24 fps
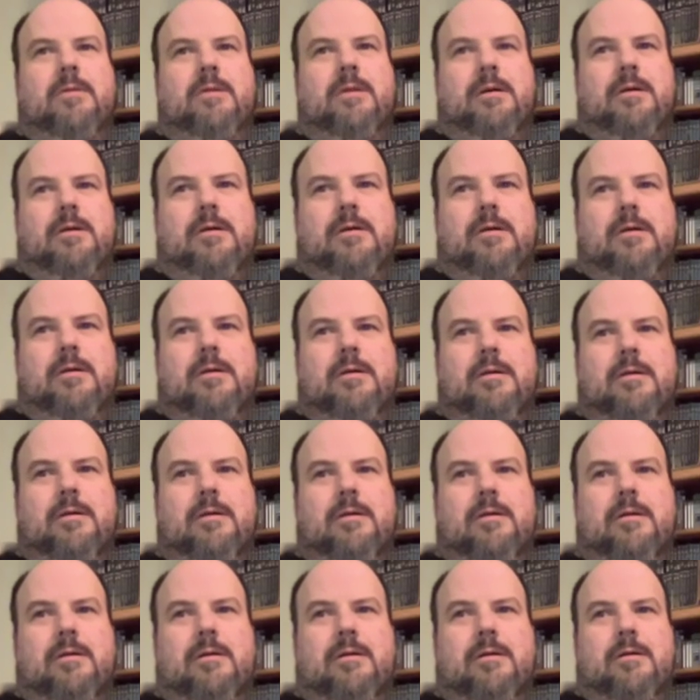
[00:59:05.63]
the
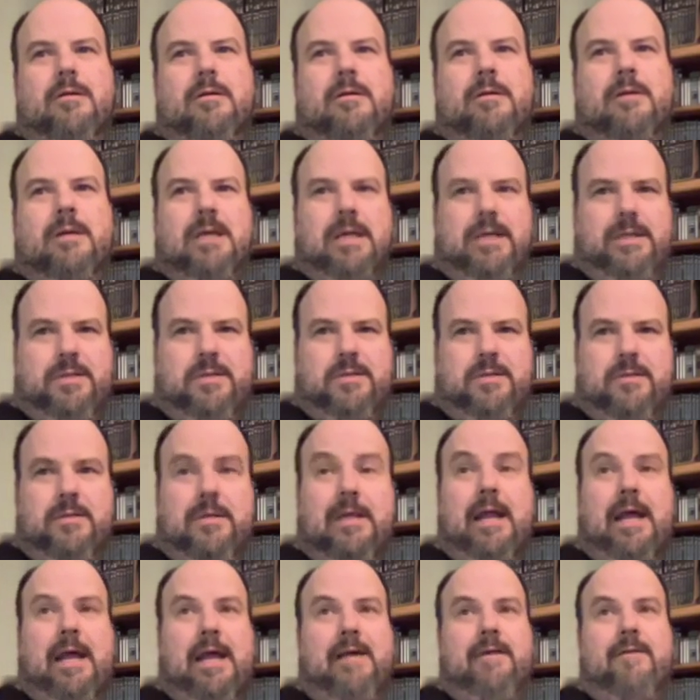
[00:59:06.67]
kids
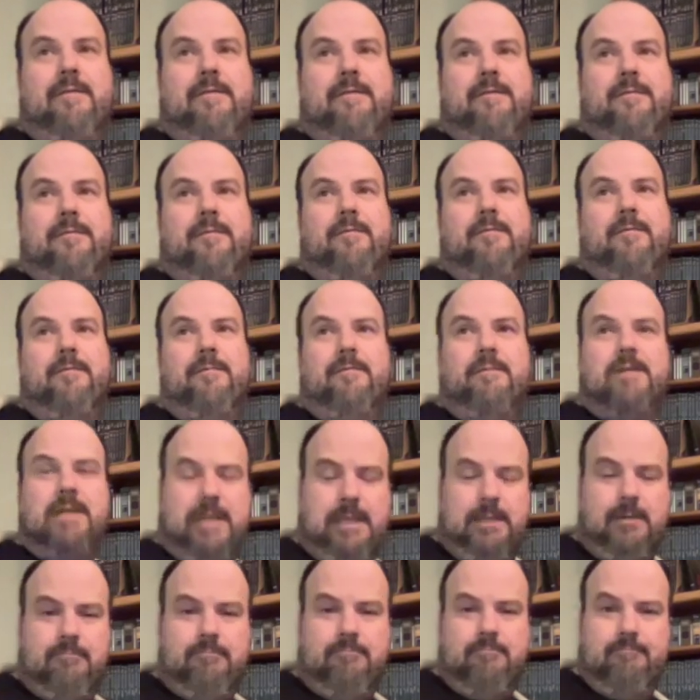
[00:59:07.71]
that I have seen.
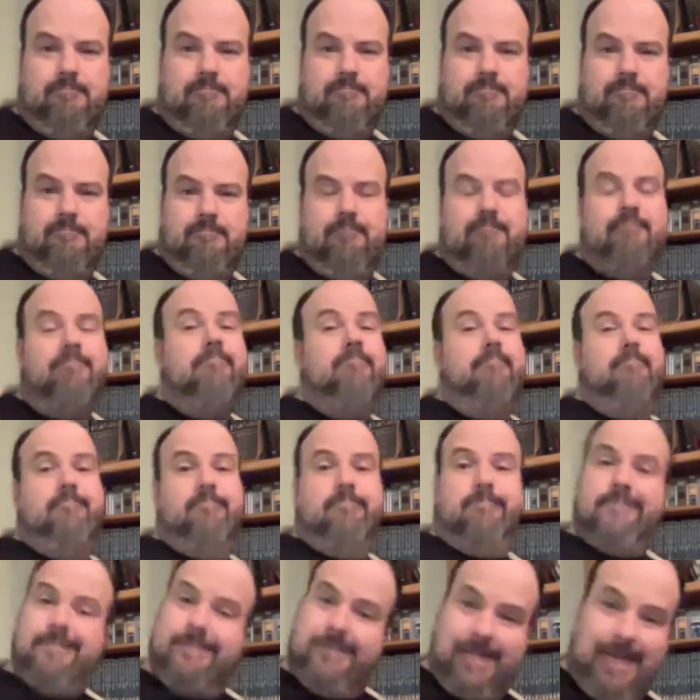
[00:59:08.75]

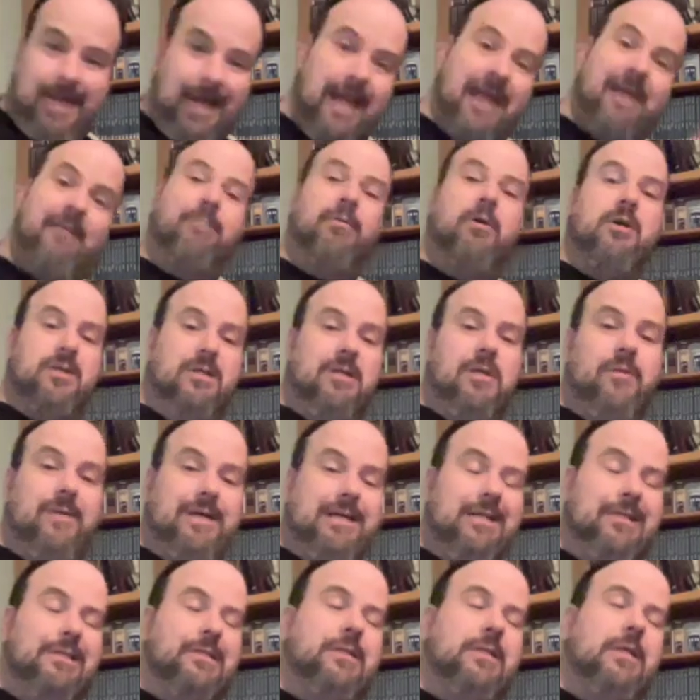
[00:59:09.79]
I have personally
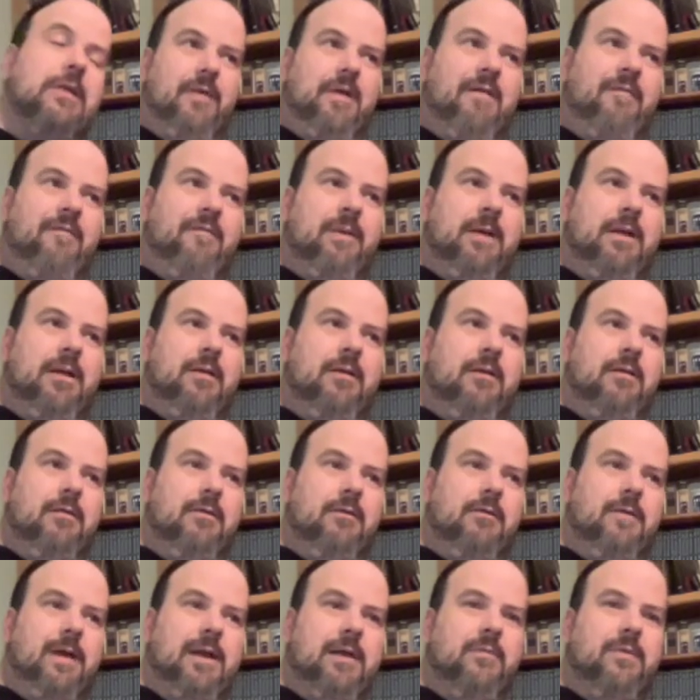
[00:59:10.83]
witnessed have been
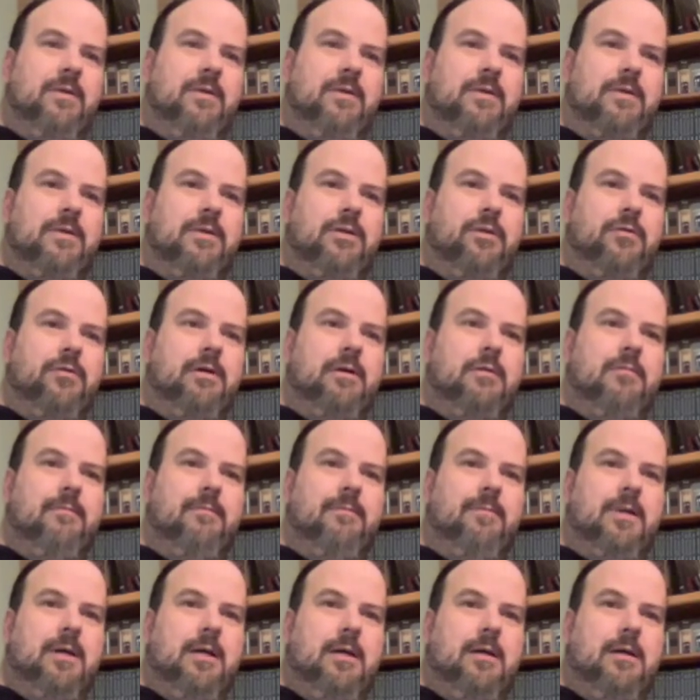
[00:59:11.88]
great with the children.
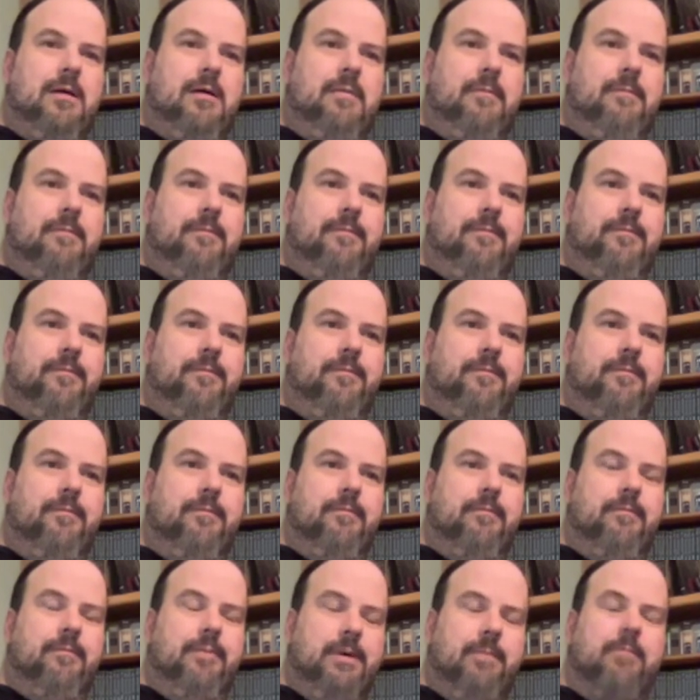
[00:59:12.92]

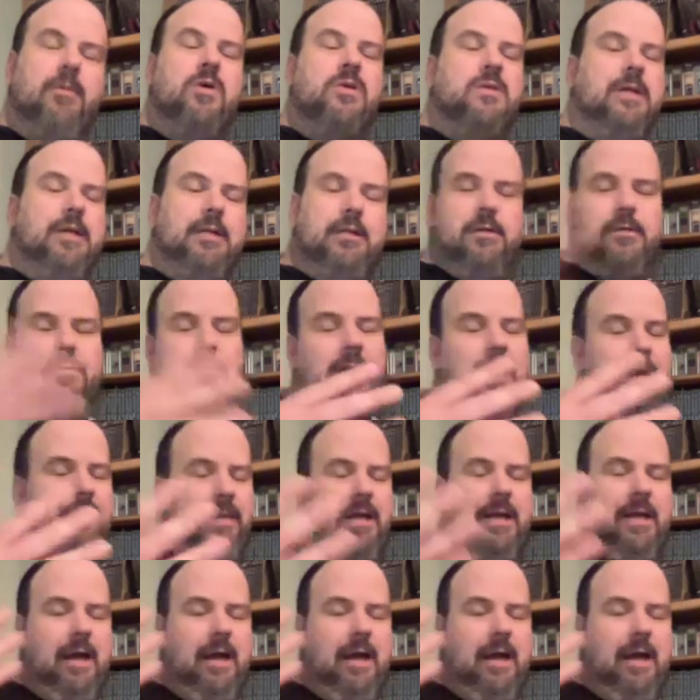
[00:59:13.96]
But mostly just, I